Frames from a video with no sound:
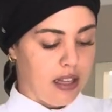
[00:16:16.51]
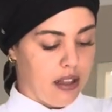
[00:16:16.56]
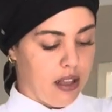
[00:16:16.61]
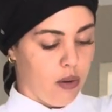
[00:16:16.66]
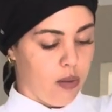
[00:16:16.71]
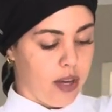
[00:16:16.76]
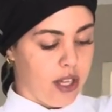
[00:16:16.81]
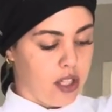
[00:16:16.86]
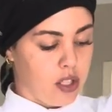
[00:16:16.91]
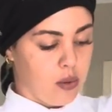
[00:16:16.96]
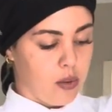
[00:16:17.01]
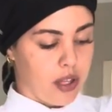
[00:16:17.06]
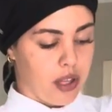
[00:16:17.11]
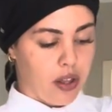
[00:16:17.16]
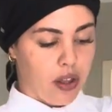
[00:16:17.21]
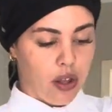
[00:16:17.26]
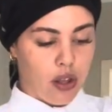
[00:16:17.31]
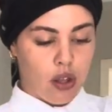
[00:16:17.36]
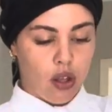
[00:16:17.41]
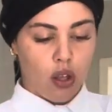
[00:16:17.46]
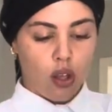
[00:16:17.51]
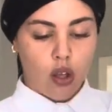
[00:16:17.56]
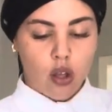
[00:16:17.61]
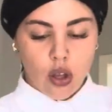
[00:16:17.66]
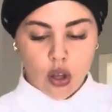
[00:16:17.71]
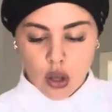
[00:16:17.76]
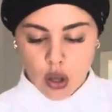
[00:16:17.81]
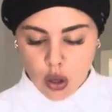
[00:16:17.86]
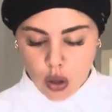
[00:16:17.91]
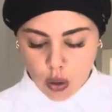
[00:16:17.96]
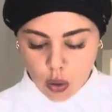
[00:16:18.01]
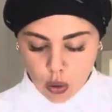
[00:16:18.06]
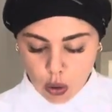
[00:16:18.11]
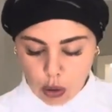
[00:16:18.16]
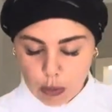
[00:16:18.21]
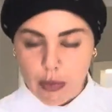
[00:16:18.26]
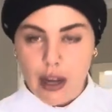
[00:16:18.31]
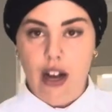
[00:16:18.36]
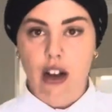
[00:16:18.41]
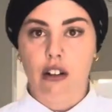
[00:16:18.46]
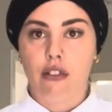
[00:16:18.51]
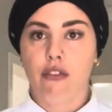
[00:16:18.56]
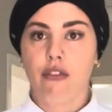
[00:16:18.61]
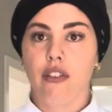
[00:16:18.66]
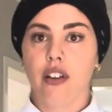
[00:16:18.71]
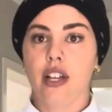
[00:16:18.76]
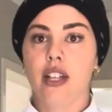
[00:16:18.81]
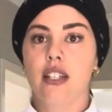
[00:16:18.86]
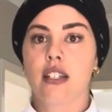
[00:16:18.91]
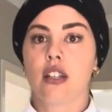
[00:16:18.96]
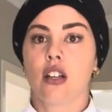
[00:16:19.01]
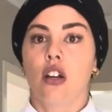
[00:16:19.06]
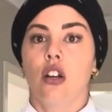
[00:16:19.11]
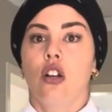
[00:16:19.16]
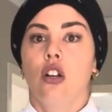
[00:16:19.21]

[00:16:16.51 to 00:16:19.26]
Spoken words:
They went with all my outfits.